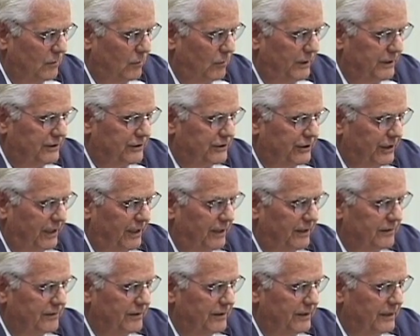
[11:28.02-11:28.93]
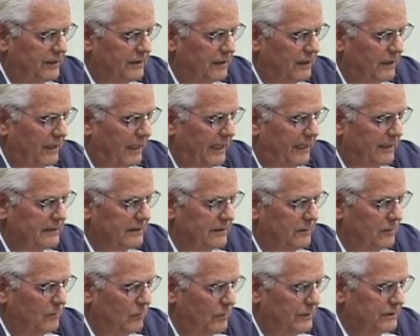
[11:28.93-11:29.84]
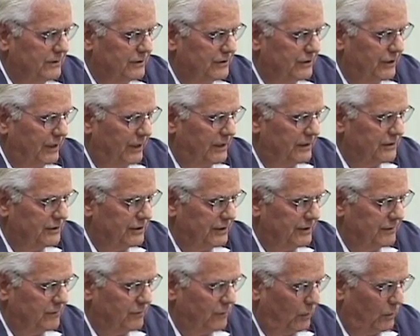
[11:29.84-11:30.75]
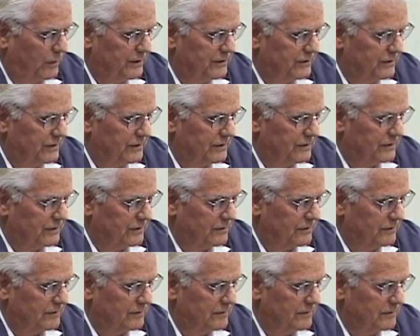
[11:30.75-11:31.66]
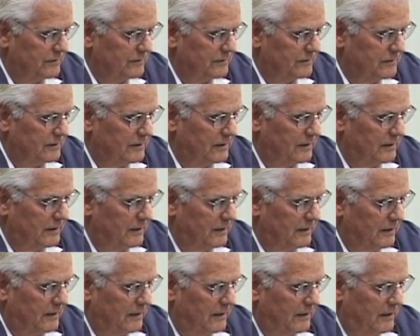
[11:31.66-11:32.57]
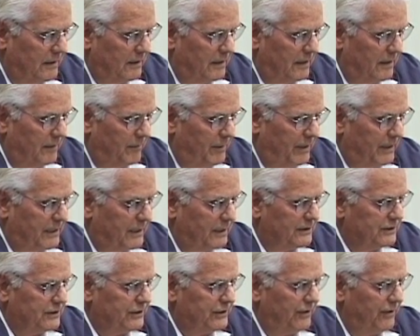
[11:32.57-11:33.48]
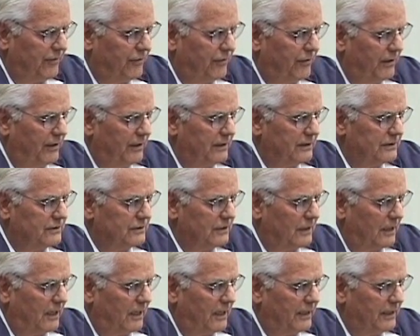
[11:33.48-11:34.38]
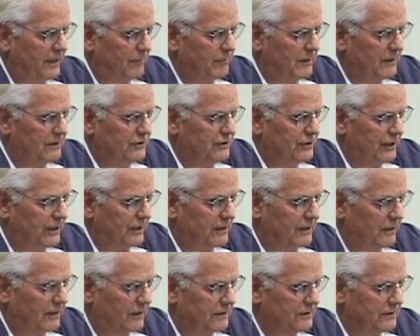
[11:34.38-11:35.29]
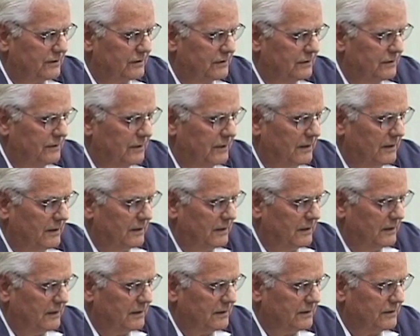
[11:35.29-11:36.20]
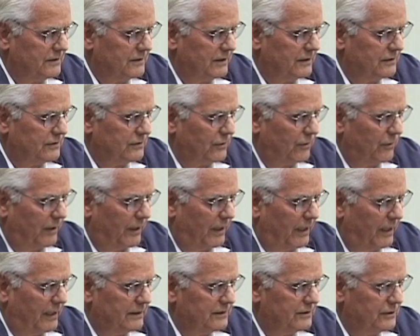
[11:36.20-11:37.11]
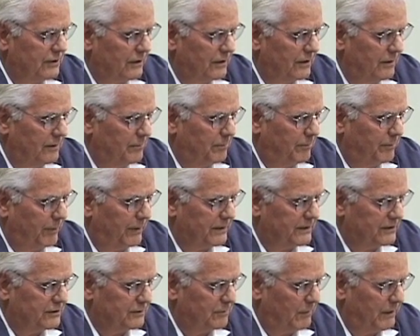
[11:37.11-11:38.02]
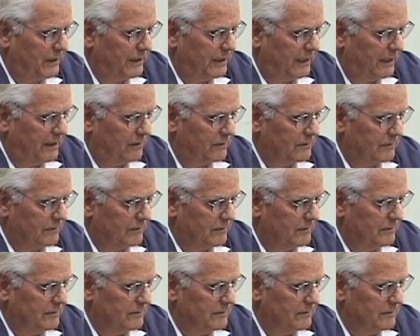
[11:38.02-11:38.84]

we chant in Latin with changing voices because she thinks I am the gentlest. Sister Angela picks me out